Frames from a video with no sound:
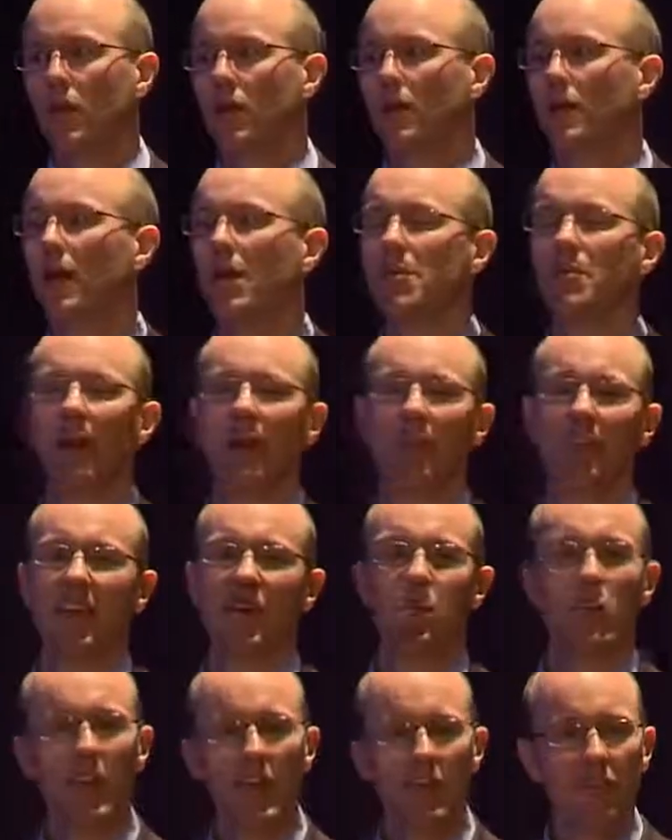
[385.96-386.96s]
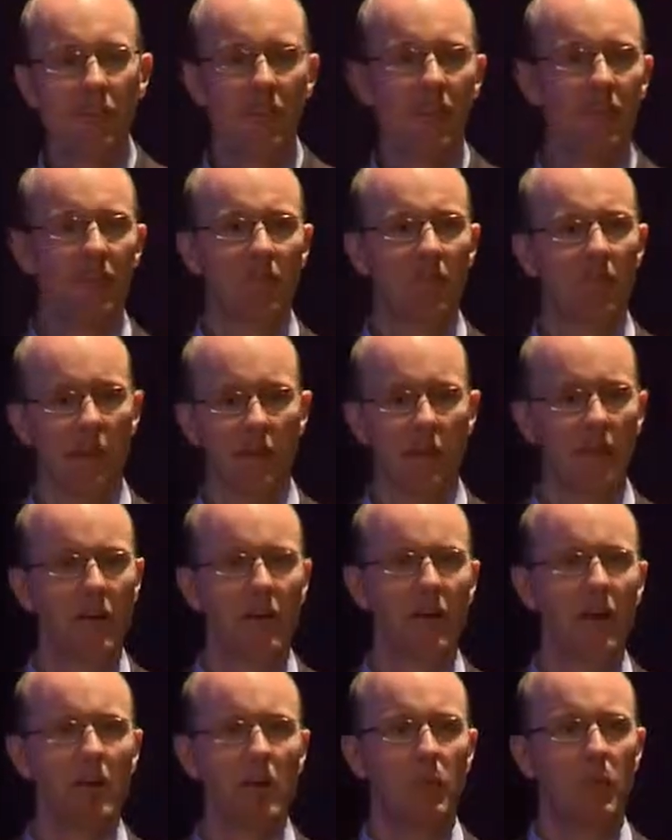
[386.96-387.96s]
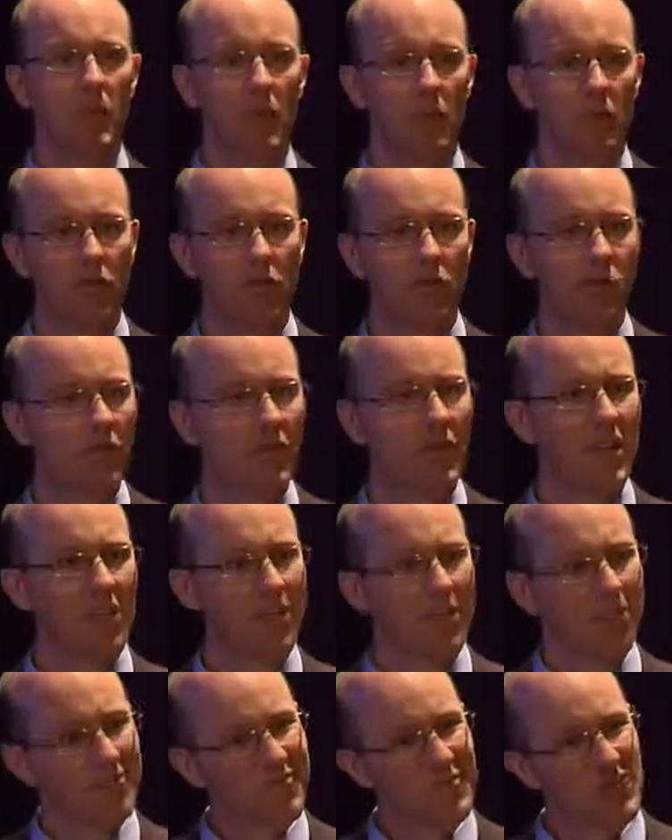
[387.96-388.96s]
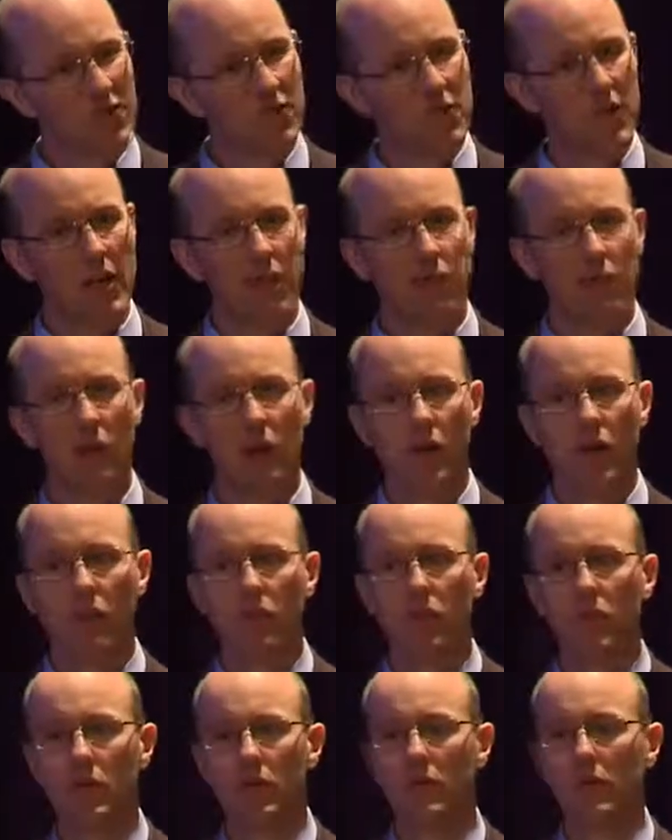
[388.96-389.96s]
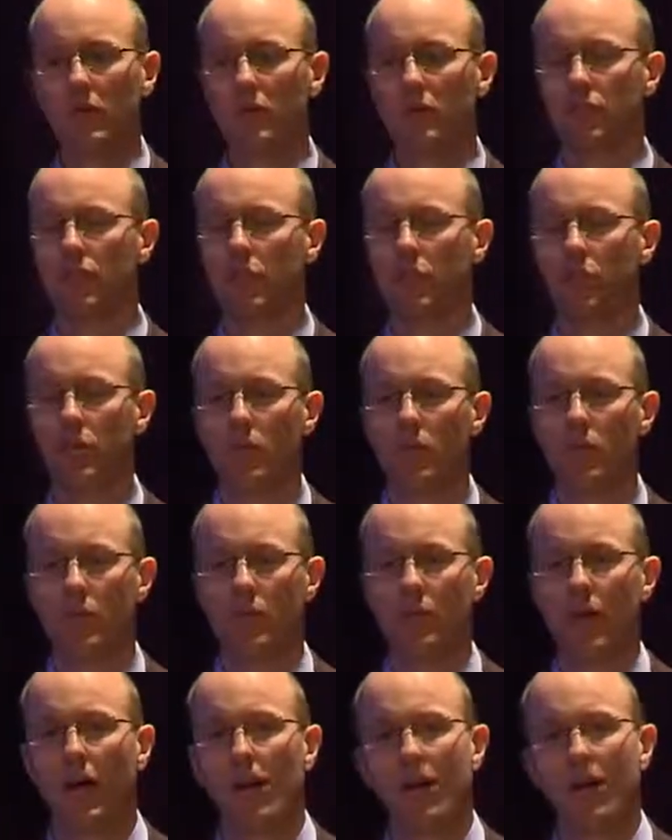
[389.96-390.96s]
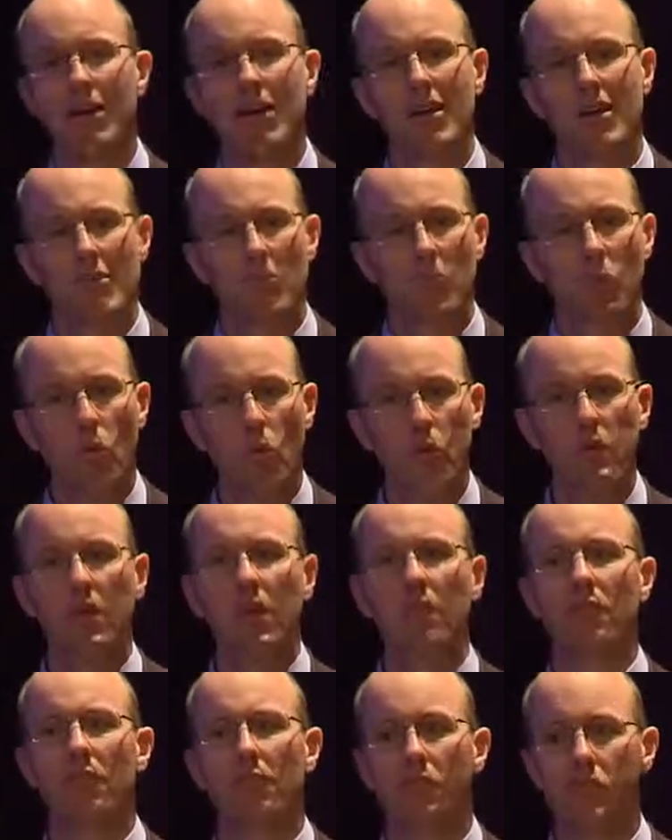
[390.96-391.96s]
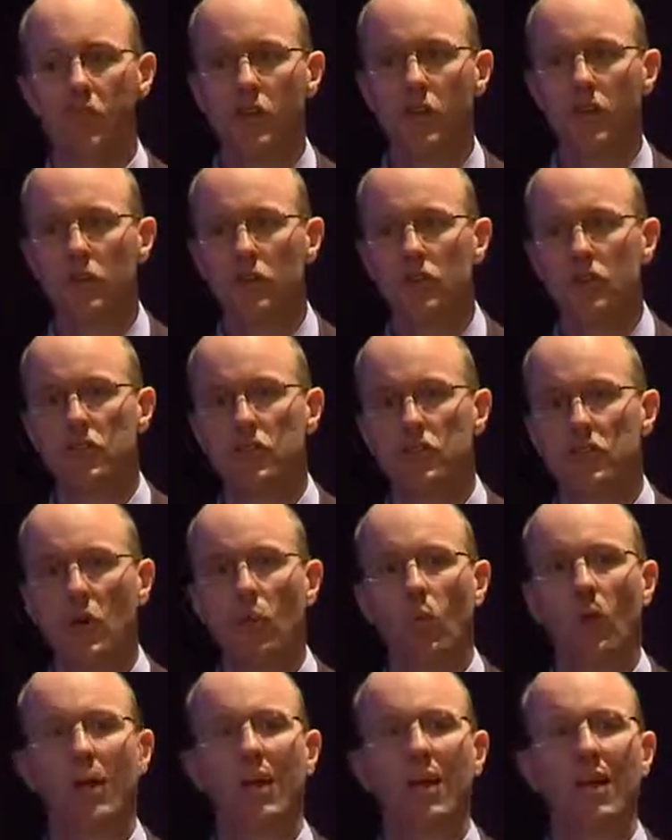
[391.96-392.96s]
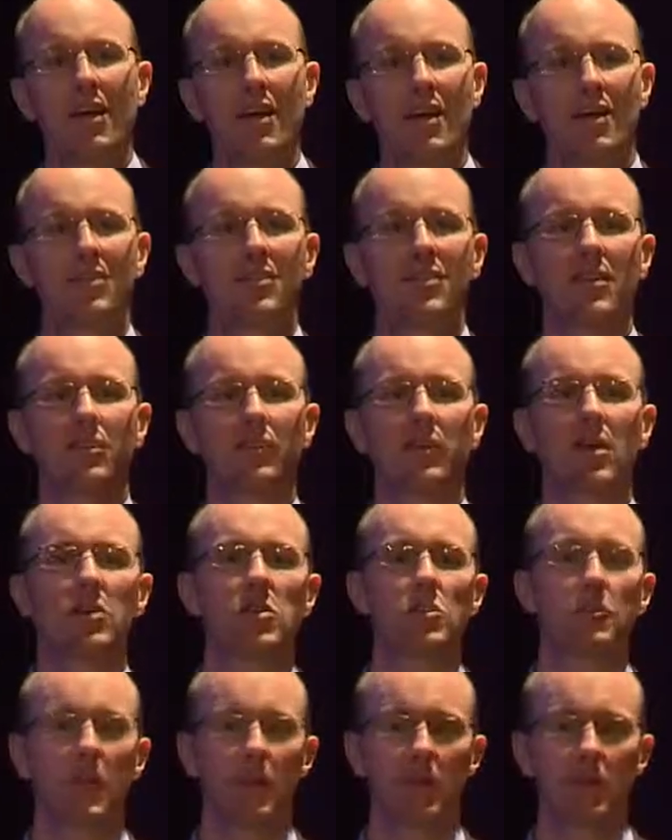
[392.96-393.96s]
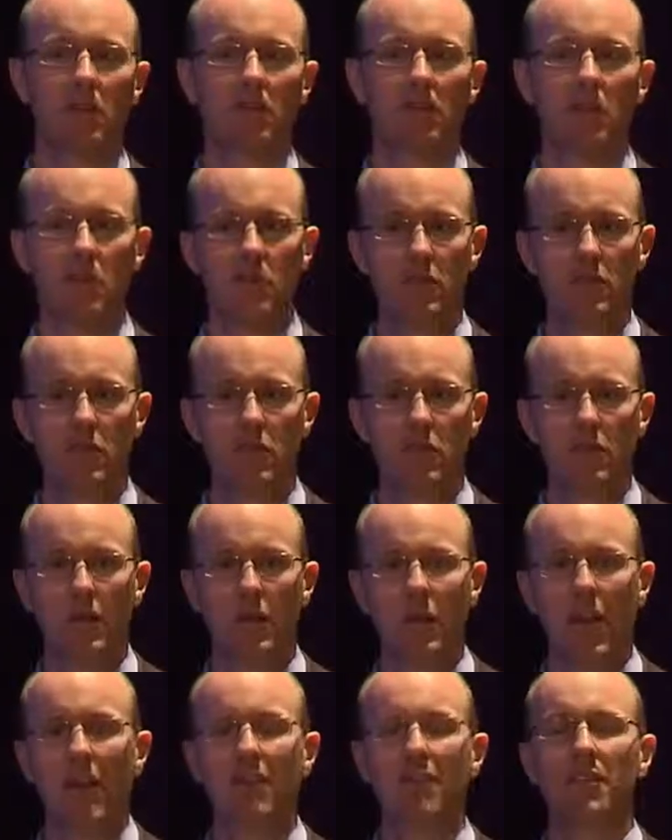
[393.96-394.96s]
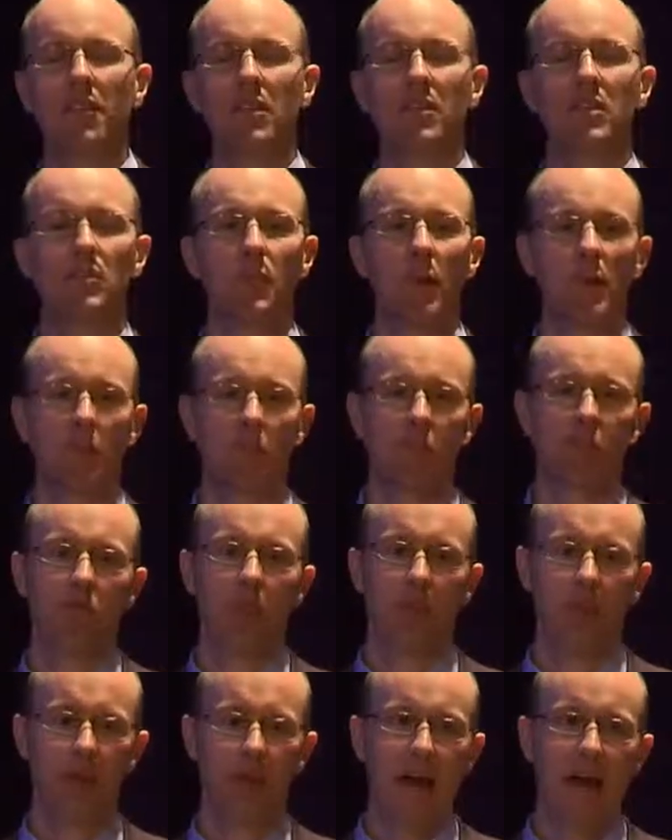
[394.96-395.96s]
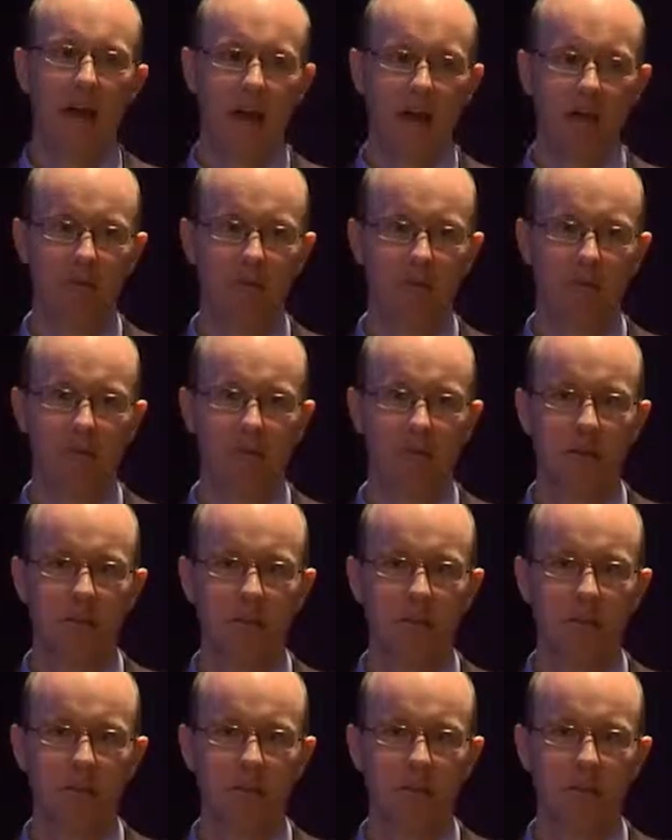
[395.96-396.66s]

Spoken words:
Now, you might think, well, that sounds fine. I don't like to be inconsistent. That sort of sounds rational, and there's no problem with that. But what the evidence shows is that we can sometimes be consistent at the expense of being accurate.